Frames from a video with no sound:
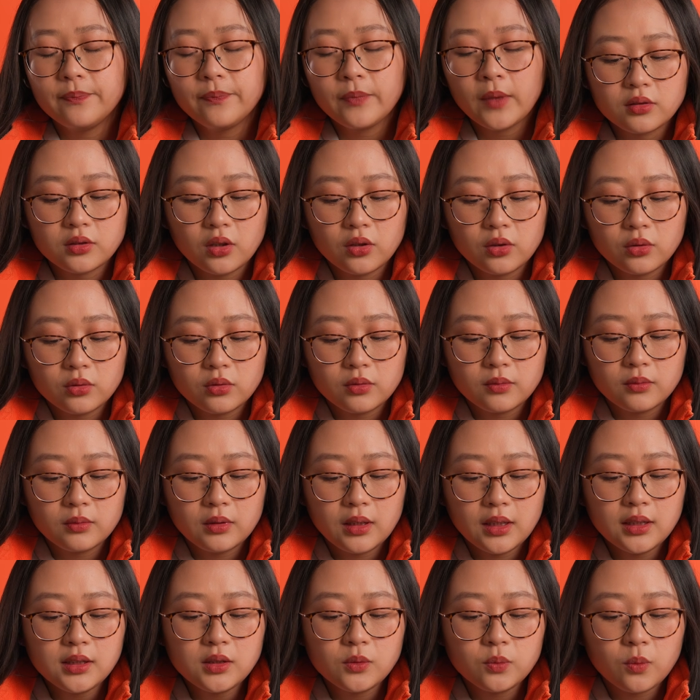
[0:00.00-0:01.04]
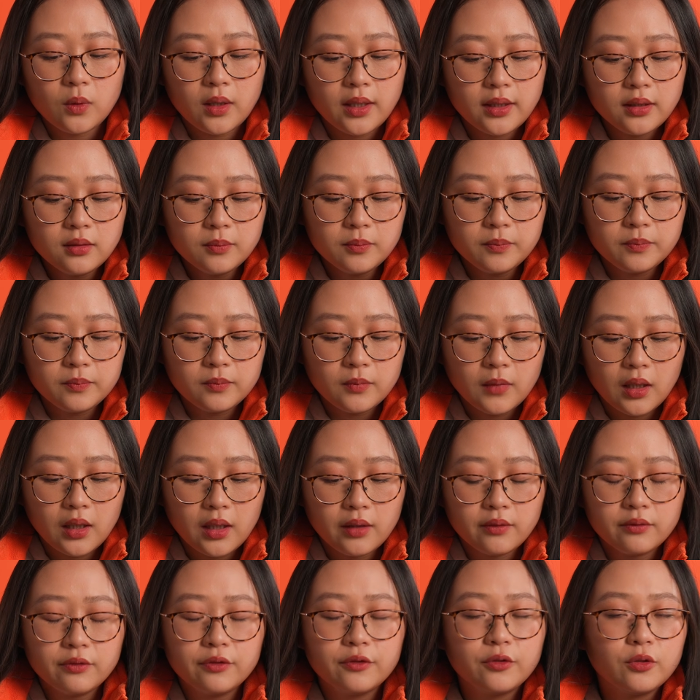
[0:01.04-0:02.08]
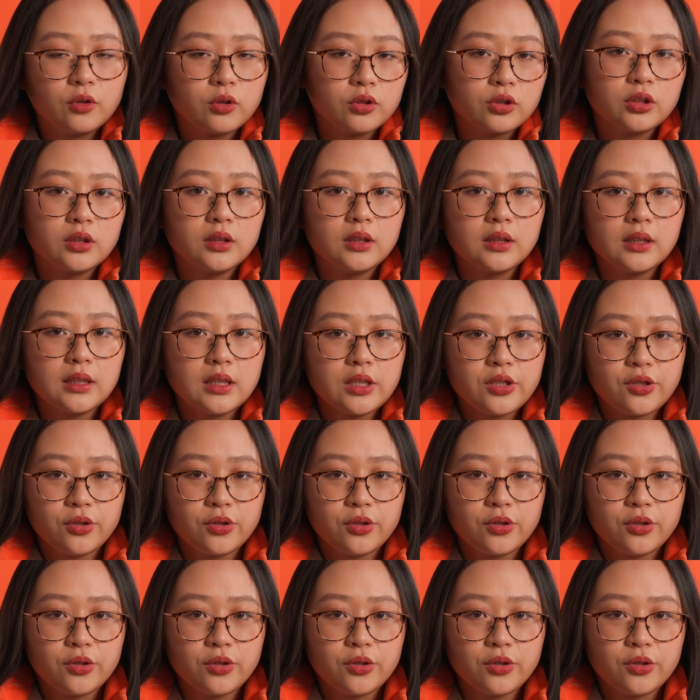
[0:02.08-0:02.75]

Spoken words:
So this one, unfortunately,